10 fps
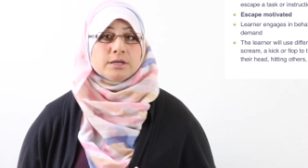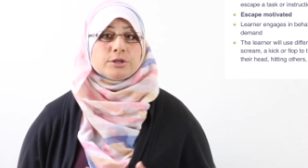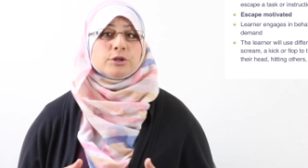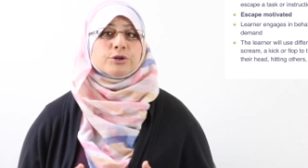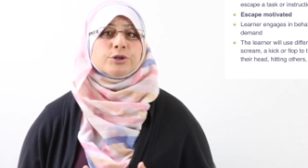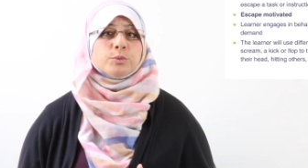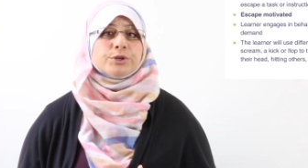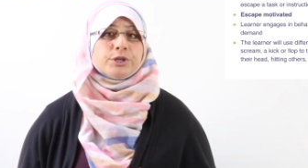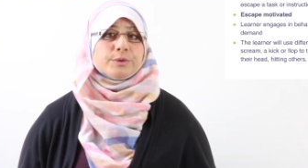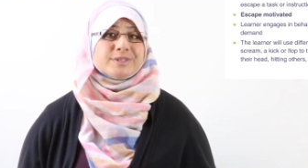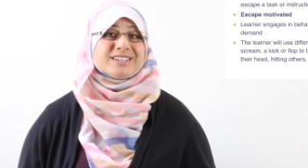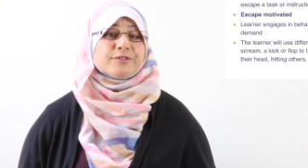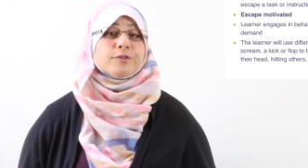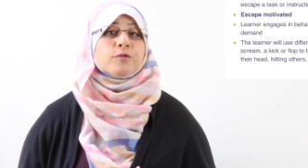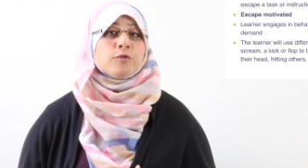The learner will use
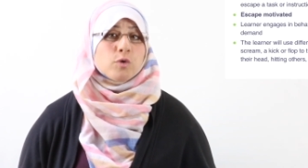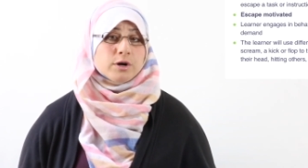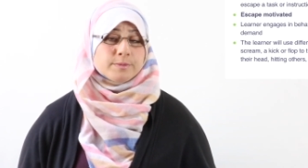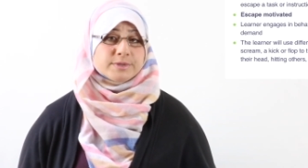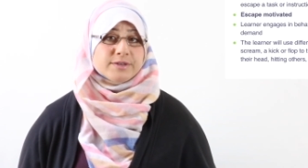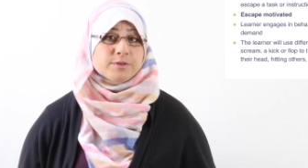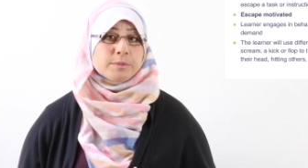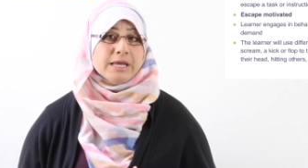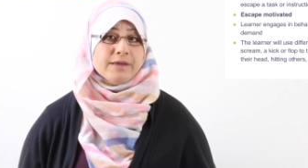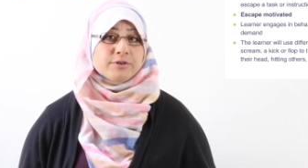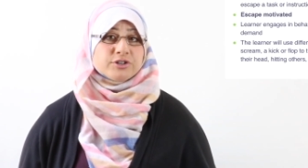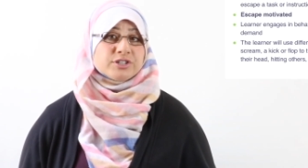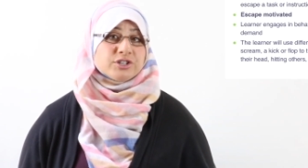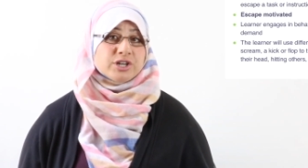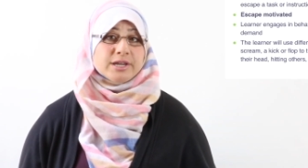different forms of the behavior
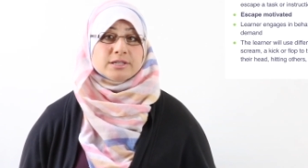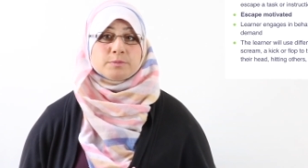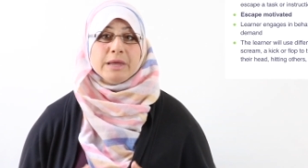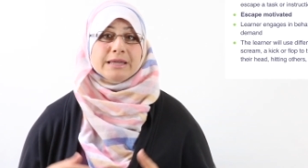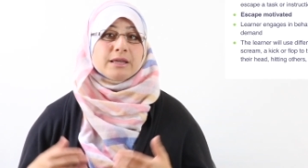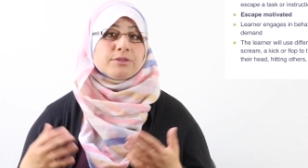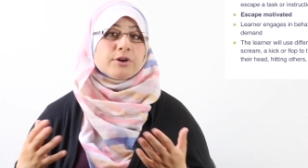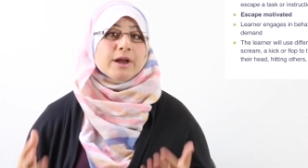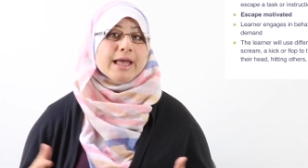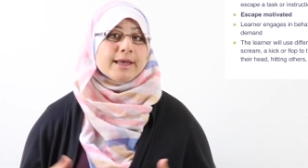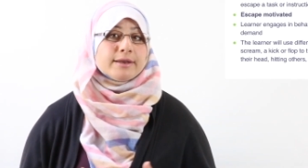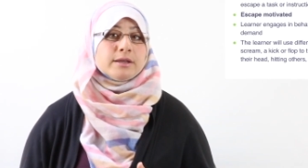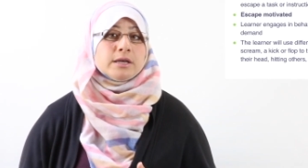such as banging their head,